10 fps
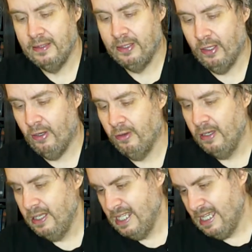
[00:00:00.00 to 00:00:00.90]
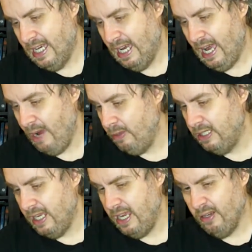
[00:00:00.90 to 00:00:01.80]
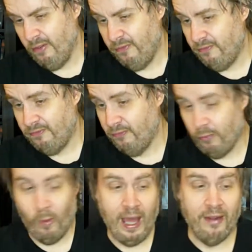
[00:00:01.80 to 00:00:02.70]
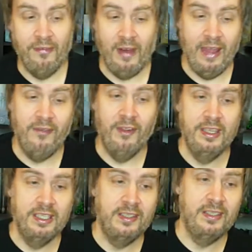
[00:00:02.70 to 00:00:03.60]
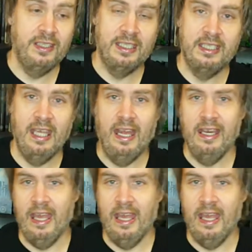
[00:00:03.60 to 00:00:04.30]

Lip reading: So I would say 4 out of 5 for this set